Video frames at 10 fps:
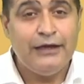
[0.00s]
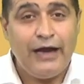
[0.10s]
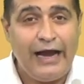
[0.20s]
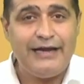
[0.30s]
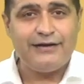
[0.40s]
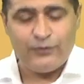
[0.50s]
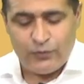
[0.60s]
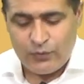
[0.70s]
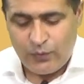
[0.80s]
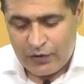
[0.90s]
I
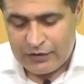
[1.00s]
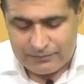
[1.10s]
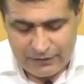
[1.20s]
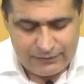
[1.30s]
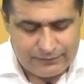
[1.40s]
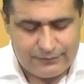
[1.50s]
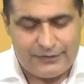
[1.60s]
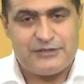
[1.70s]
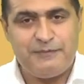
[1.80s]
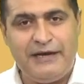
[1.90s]
really want to, you know,
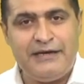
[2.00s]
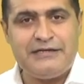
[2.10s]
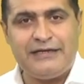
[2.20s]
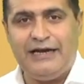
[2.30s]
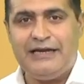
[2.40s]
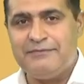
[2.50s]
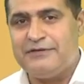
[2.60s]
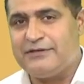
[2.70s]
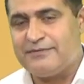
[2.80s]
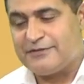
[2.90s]
spend time
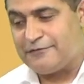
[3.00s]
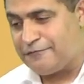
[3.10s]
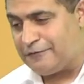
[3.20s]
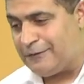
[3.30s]
in terms of